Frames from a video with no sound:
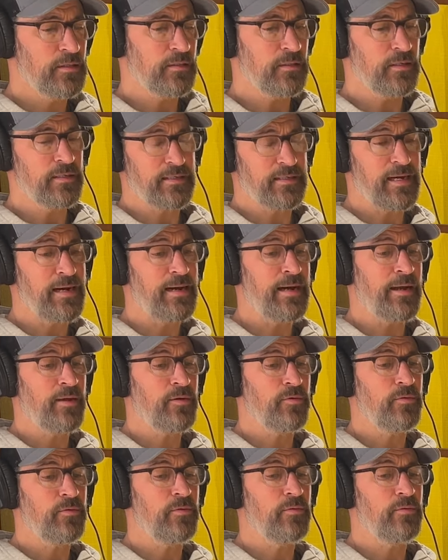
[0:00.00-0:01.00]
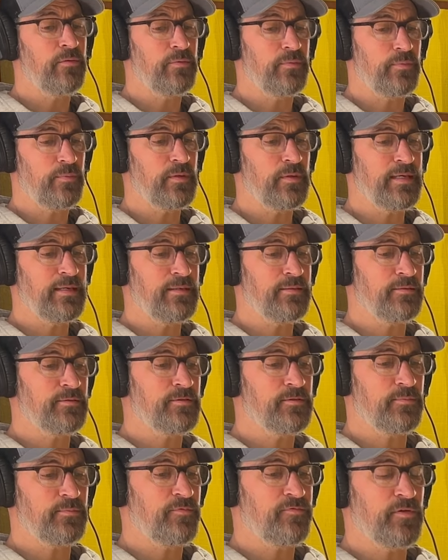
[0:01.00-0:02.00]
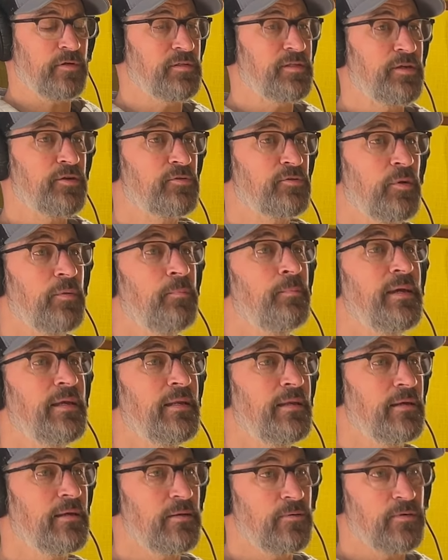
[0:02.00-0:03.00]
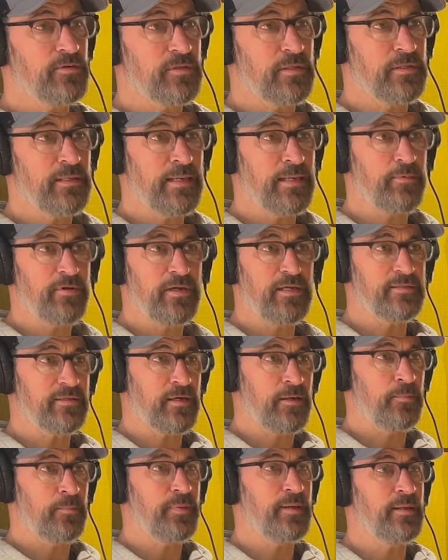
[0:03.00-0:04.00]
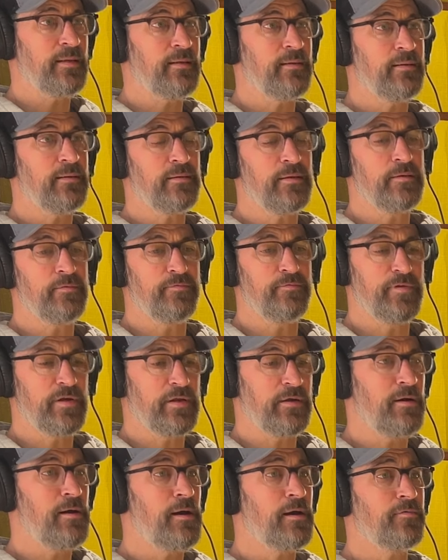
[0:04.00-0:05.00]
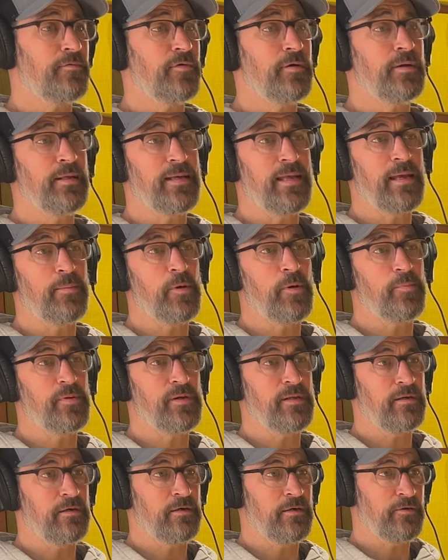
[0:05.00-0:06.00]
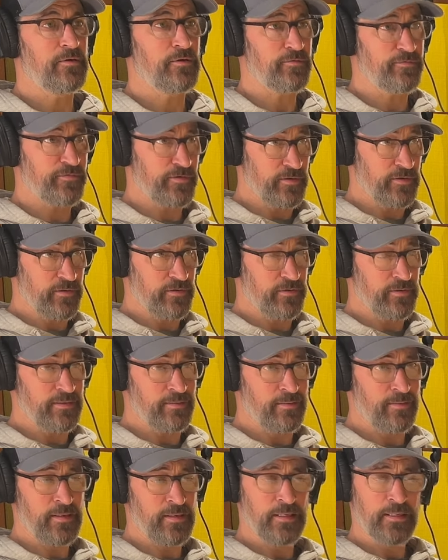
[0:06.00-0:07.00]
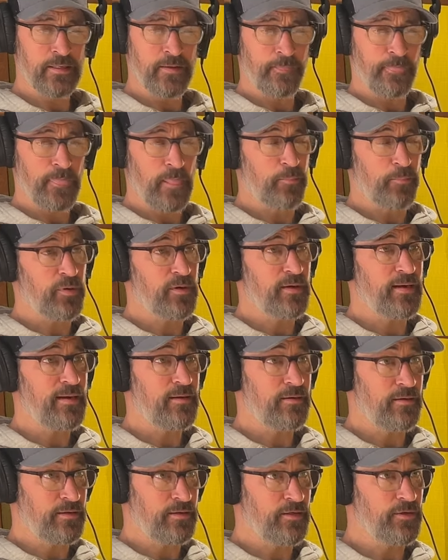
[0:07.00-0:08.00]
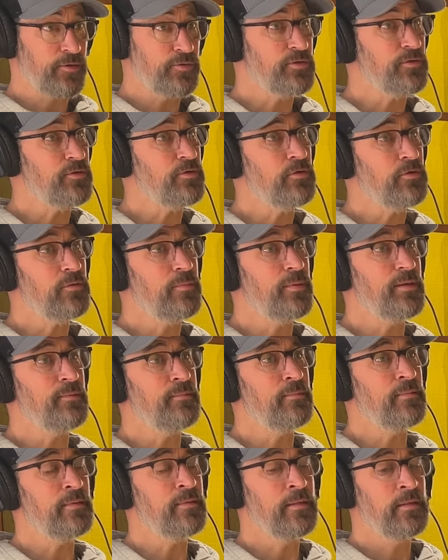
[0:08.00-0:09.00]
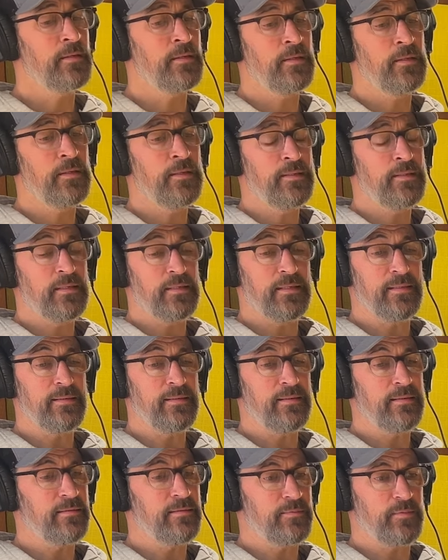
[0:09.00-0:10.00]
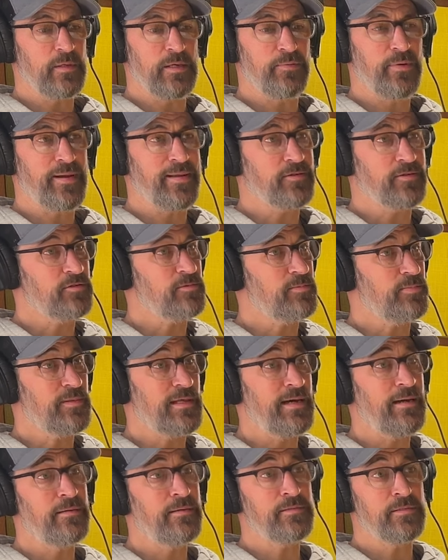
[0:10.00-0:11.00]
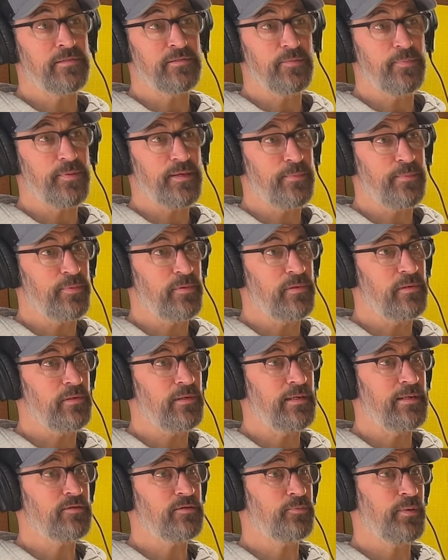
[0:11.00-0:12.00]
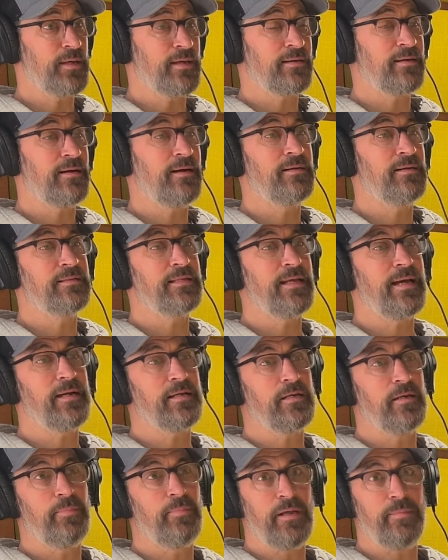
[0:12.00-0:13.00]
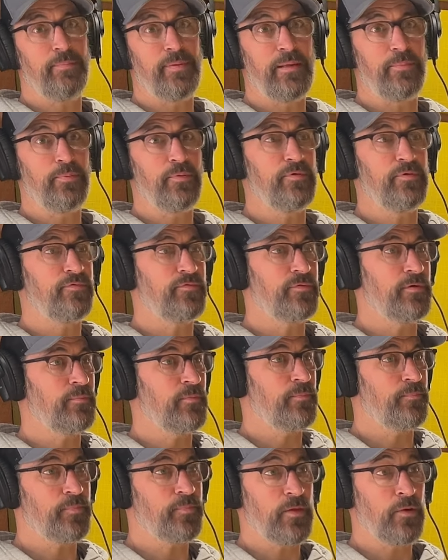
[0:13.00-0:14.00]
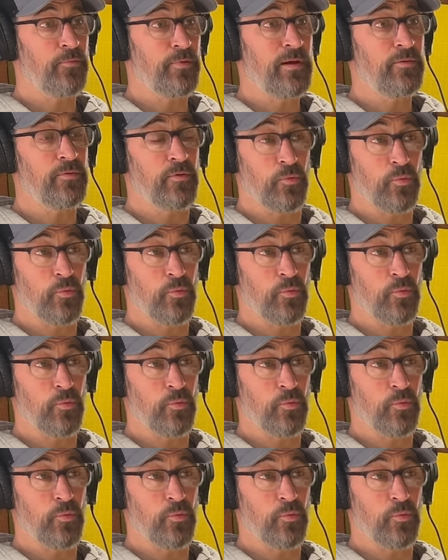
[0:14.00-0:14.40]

a guy who he's Frontiersman Media was the name of his company and videographer, and he came up and did an interview and put it out on YouTube, and and uh, it reached thousands of people, and I was being contacted by people from around the